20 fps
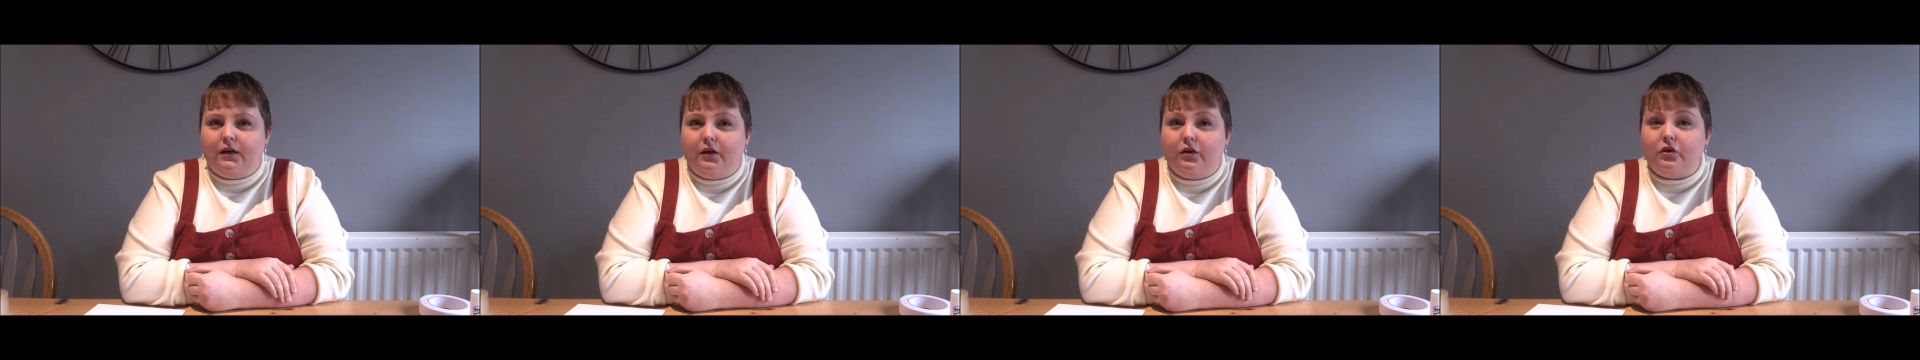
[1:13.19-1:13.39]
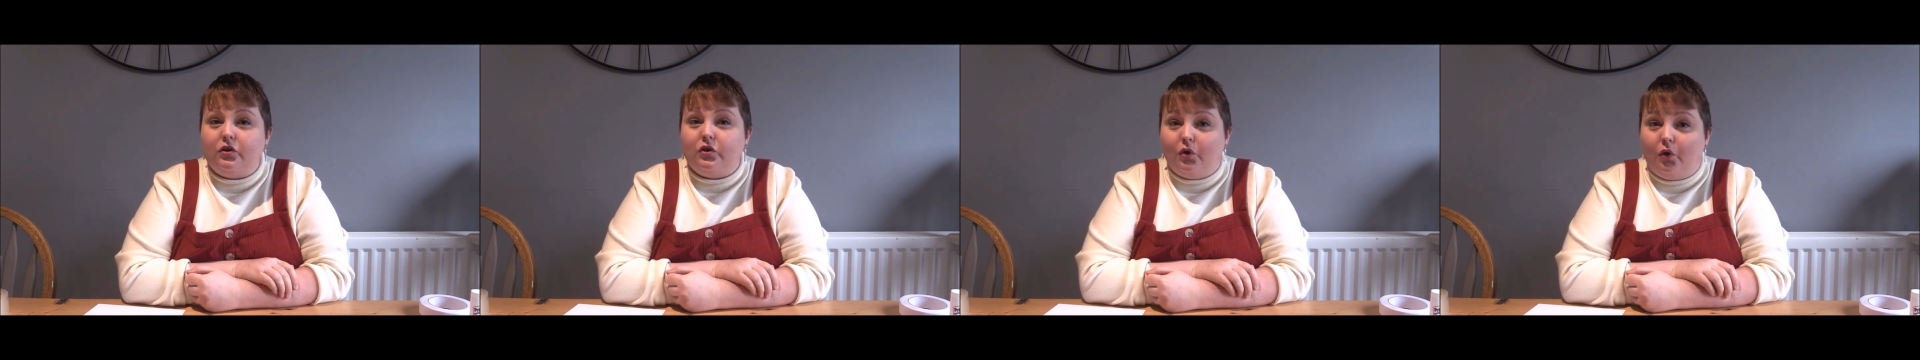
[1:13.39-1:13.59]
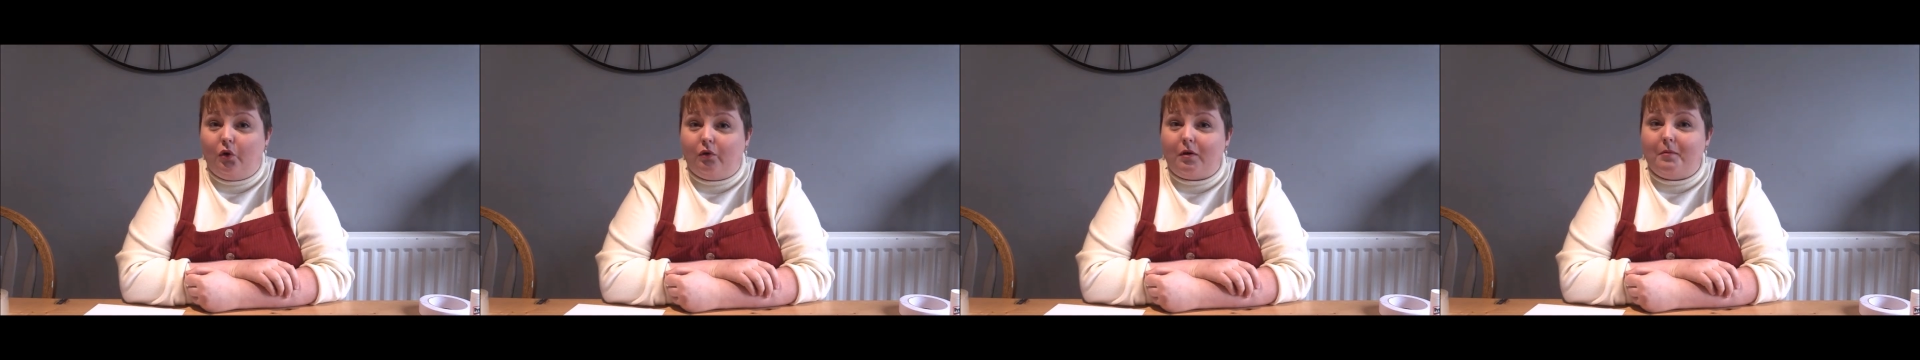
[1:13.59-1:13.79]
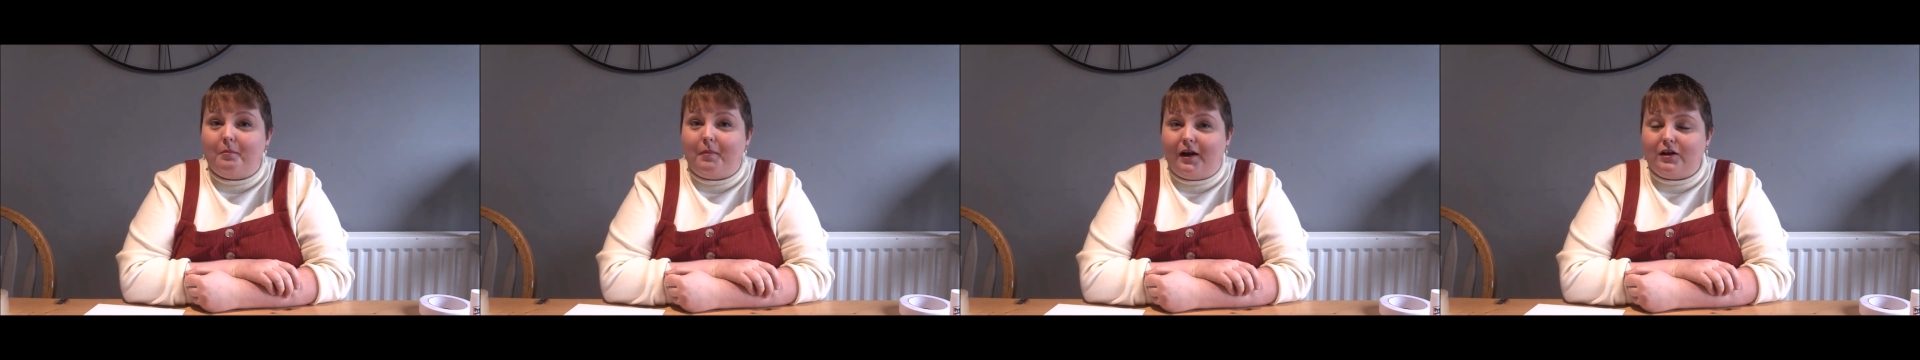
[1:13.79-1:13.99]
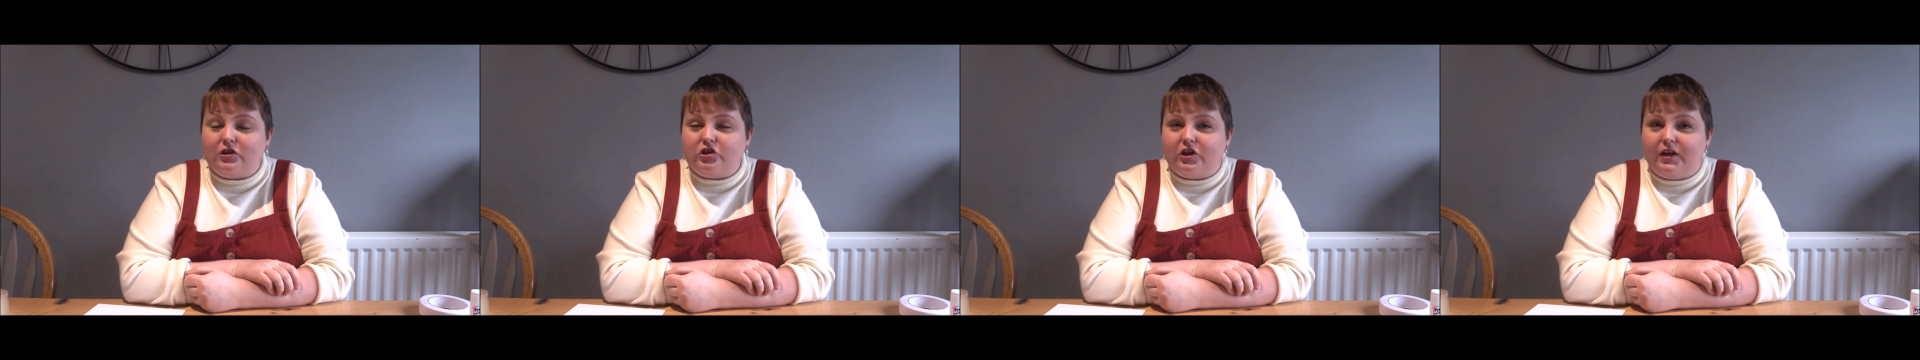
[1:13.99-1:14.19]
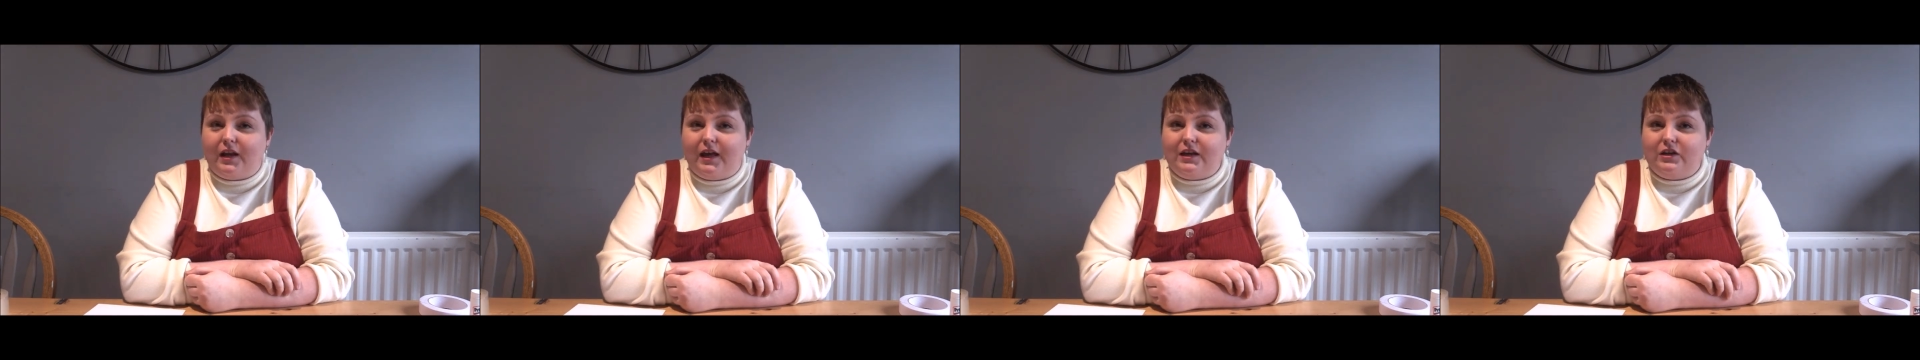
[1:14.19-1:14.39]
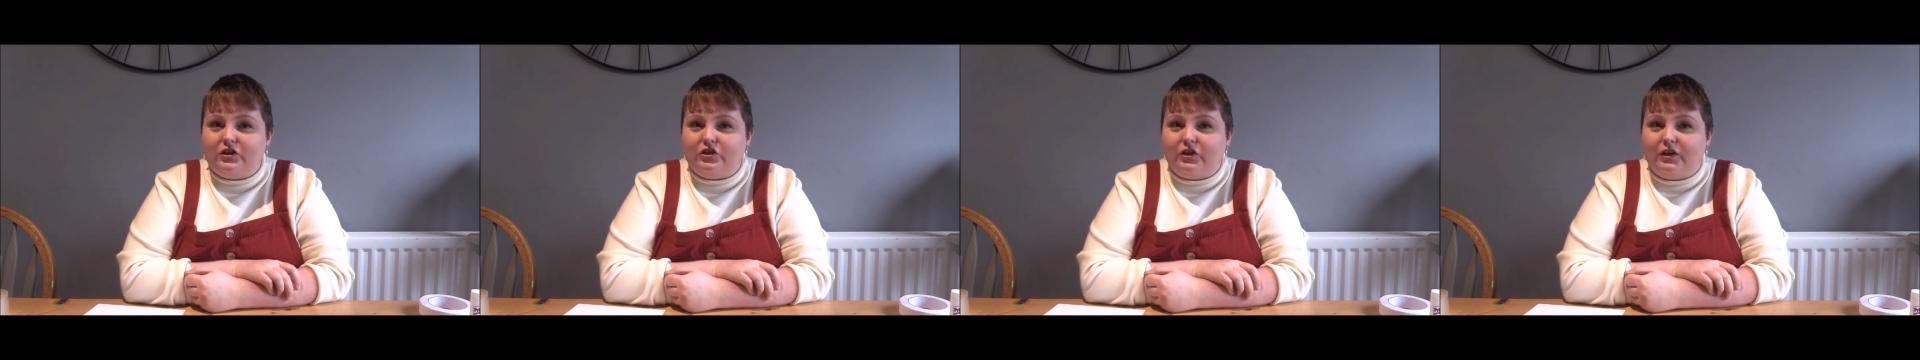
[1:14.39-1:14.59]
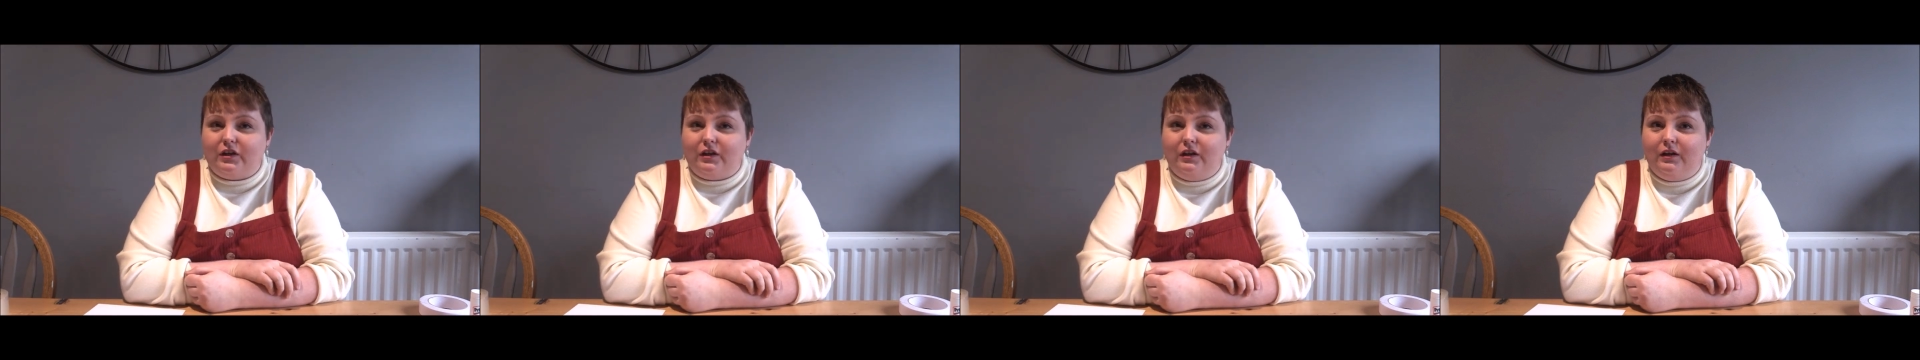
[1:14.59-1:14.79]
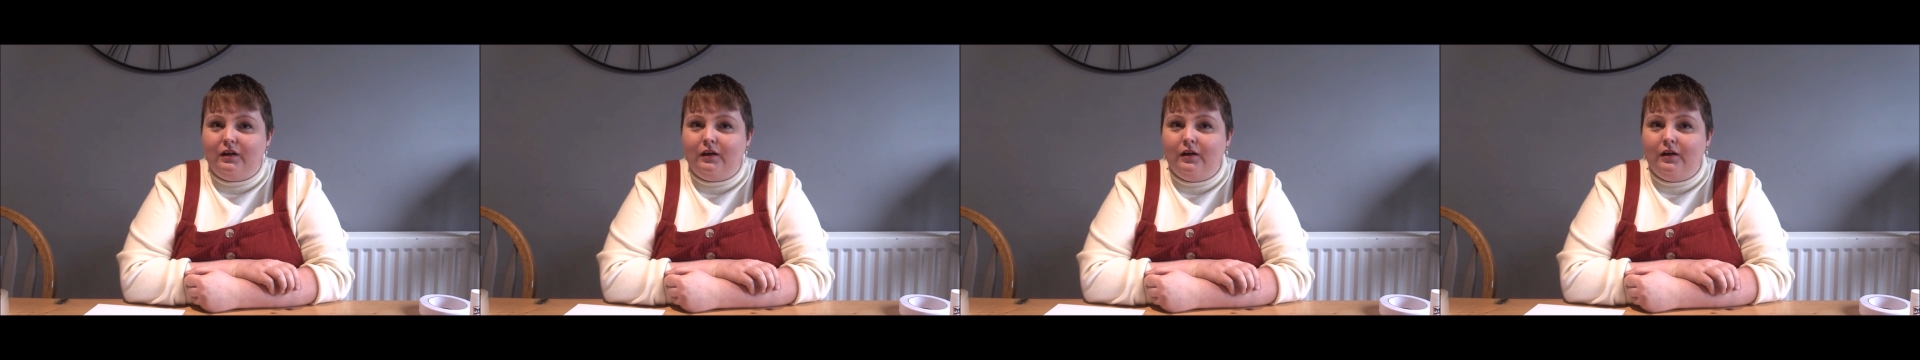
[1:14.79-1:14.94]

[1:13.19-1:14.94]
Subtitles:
your imagination,